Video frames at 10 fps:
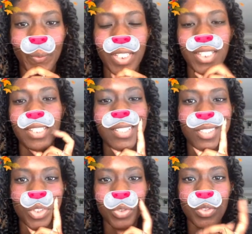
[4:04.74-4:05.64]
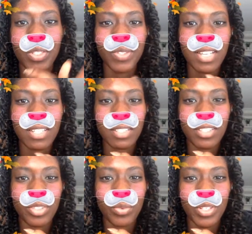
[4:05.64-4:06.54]
This is so cute. There's a classification.
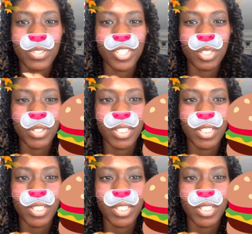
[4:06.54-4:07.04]
When is a cheeseburger?